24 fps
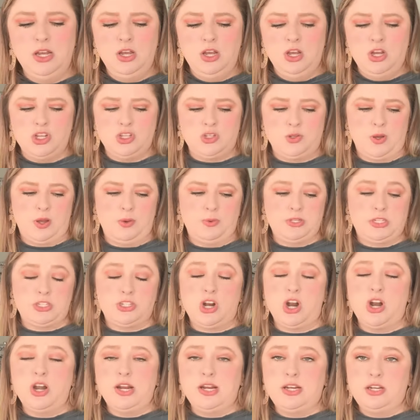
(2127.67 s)
So I was
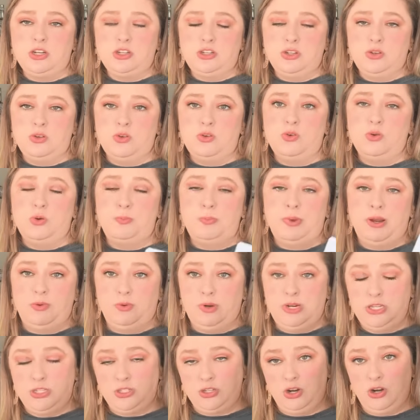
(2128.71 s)
starting to do my
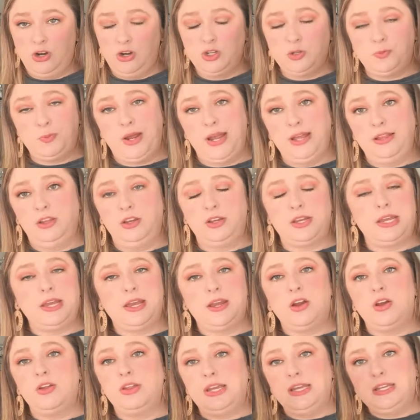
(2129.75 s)
research by looking at
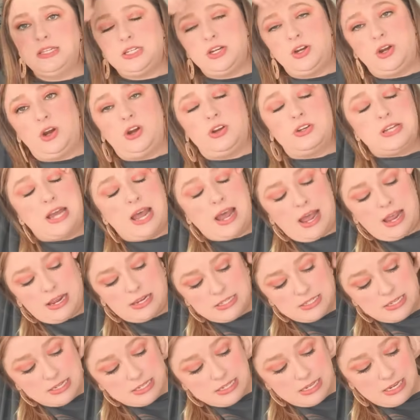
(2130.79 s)
all the interior
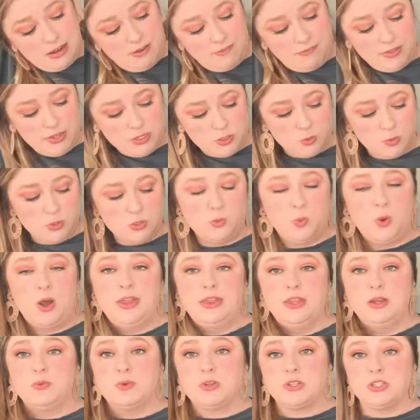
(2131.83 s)
tags to see if this was one
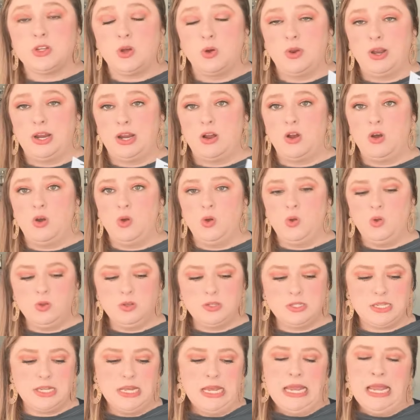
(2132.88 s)
that was sold at
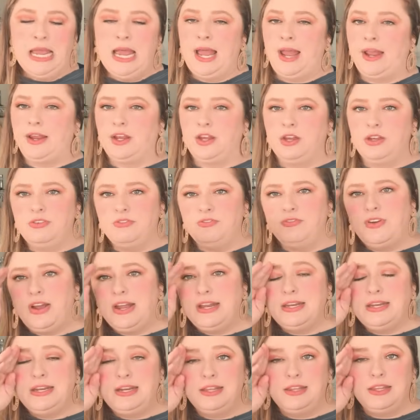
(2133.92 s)
Kohls. I couldn't
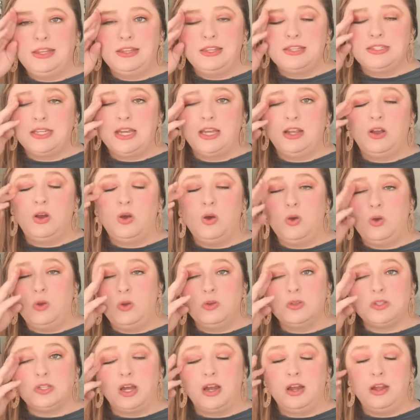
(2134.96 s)
find anything that said
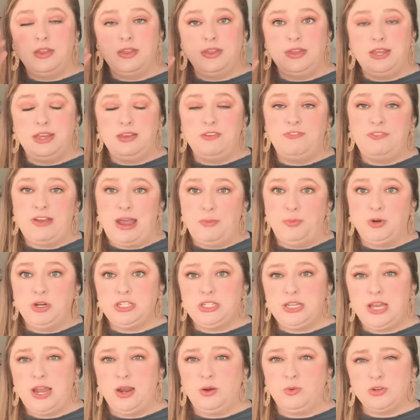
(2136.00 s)
Kohls on the fabric
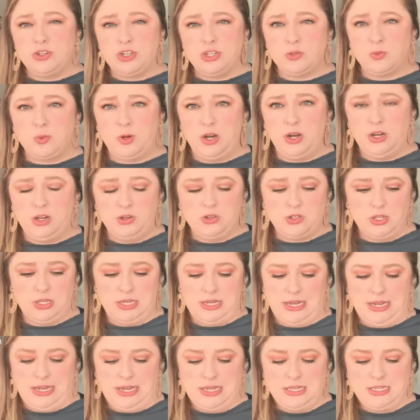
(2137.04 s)
tag, which is where it
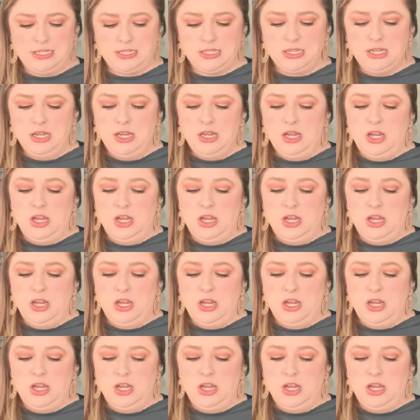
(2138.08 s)
usually is.